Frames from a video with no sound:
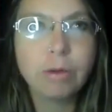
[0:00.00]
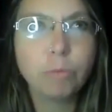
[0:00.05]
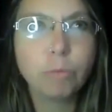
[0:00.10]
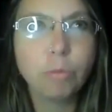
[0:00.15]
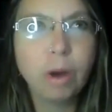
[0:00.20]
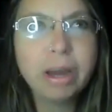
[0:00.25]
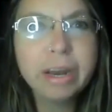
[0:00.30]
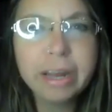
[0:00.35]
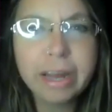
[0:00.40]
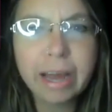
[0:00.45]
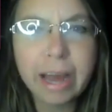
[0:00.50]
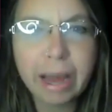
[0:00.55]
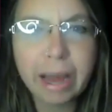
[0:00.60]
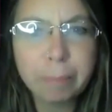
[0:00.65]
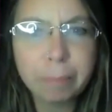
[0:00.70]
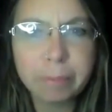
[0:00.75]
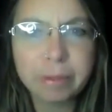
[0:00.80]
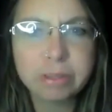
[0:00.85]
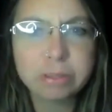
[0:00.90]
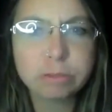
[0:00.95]
what
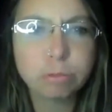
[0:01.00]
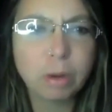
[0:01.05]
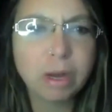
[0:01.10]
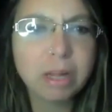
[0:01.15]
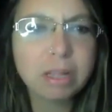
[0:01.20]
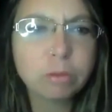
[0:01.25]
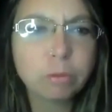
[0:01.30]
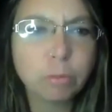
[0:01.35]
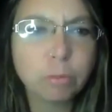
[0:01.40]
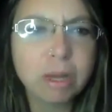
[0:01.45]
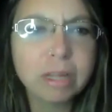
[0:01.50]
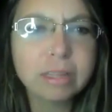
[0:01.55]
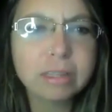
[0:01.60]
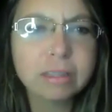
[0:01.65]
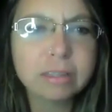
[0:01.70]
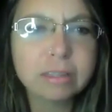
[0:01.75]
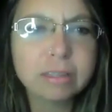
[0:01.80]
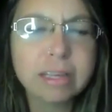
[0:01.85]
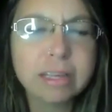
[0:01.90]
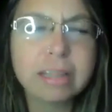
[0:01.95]
happens? What
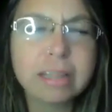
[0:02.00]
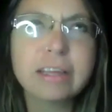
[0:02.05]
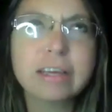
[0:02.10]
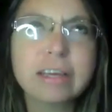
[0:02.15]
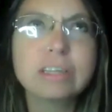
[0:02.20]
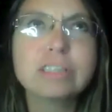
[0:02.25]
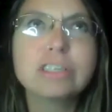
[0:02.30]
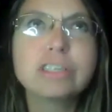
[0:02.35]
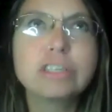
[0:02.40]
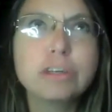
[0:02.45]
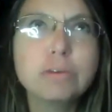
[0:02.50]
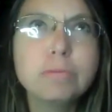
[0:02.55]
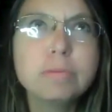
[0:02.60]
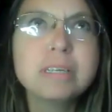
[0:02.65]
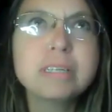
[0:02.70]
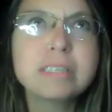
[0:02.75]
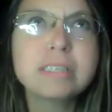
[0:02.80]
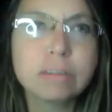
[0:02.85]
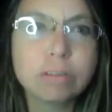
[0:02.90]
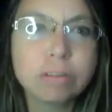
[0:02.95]
can the
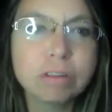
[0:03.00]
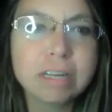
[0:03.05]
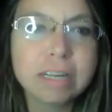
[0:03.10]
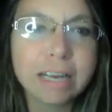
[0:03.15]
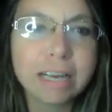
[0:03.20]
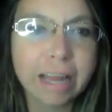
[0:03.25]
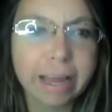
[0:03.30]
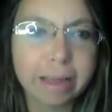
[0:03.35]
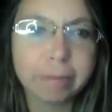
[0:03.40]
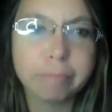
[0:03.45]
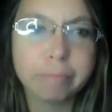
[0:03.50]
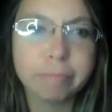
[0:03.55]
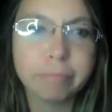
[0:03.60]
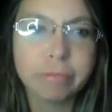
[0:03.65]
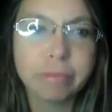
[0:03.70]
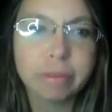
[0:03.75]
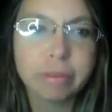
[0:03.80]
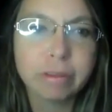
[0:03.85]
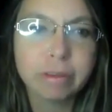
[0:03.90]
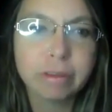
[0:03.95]
consumer still
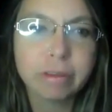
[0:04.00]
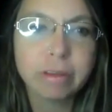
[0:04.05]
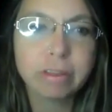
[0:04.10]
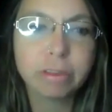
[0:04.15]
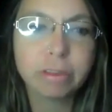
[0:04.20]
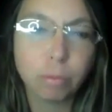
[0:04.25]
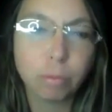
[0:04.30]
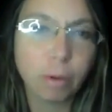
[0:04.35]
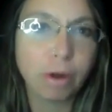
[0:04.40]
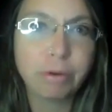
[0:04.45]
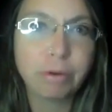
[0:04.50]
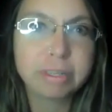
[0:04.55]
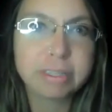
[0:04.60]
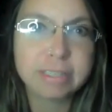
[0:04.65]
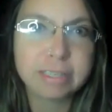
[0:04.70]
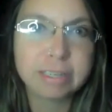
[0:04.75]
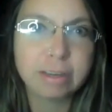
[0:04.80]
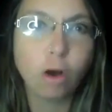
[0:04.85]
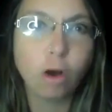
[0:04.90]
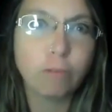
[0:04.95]
claim the
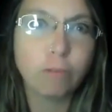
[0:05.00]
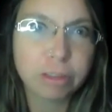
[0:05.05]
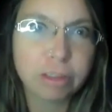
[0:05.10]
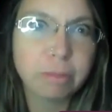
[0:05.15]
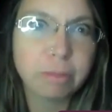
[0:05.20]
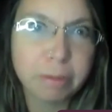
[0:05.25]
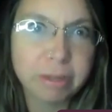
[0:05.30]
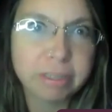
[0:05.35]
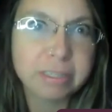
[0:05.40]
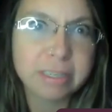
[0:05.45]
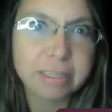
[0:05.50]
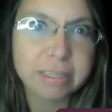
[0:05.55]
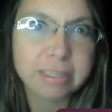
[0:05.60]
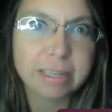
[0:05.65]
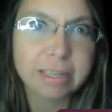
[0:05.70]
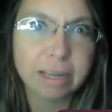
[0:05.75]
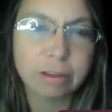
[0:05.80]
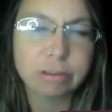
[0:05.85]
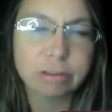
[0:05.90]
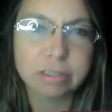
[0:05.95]
warranty after the business
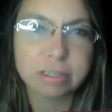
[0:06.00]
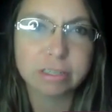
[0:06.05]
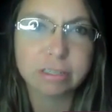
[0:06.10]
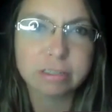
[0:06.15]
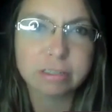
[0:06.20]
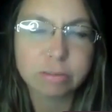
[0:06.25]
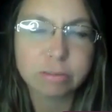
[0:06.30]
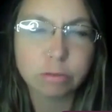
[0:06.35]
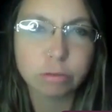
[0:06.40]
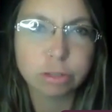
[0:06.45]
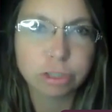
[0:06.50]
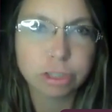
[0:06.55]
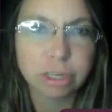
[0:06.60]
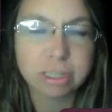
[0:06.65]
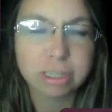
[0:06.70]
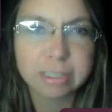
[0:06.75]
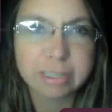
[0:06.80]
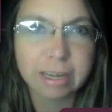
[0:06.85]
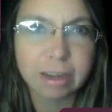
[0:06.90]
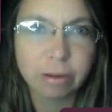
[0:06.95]
closes or
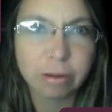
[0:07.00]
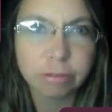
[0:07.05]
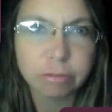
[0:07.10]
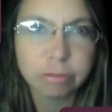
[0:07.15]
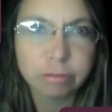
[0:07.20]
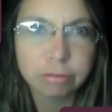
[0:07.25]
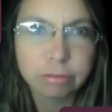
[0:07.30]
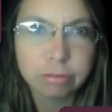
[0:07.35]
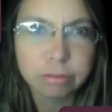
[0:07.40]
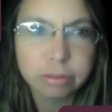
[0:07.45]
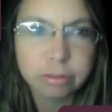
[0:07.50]
shuts down?